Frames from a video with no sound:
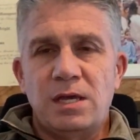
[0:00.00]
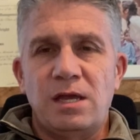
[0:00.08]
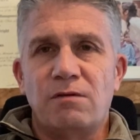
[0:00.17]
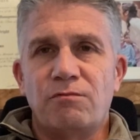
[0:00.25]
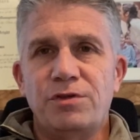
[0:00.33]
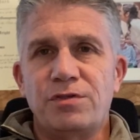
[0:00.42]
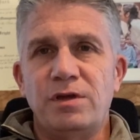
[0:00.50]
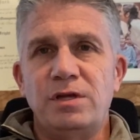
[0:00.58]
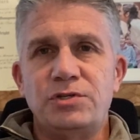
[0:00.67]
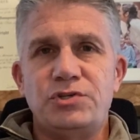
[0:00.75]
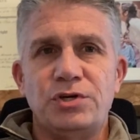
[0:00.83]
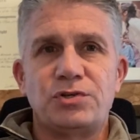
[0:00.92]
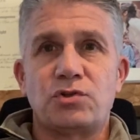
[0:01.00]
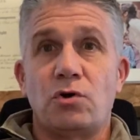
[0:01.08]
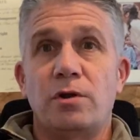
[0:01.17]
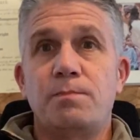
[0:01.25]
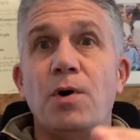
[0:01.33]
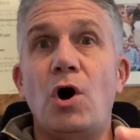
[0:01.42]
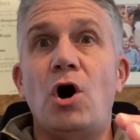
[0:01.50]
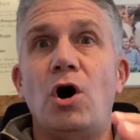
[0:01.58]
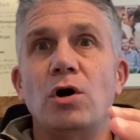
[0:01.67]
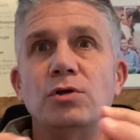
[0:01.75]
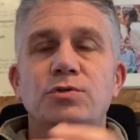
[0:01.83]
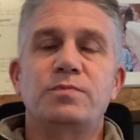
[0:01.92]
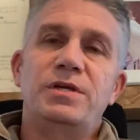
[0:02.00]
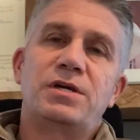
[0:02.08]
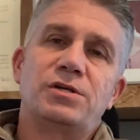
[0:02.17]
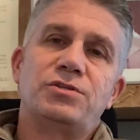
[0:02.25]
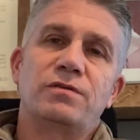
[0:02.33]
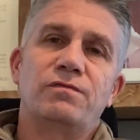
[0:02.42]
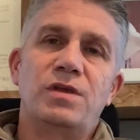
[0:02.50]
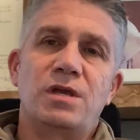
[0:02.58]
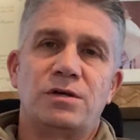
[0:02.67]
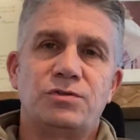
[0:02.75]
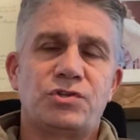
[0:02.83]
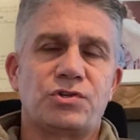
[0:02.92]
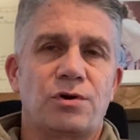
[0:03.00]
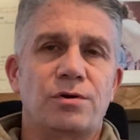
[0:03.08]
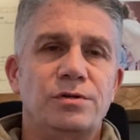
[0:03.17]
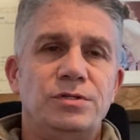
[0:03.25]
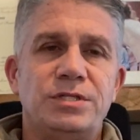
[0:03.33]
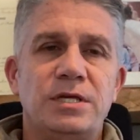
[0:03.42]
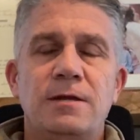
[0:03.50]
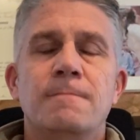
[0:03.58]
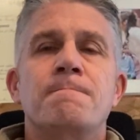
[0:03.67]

Everything's just on pause because of the uncertainty.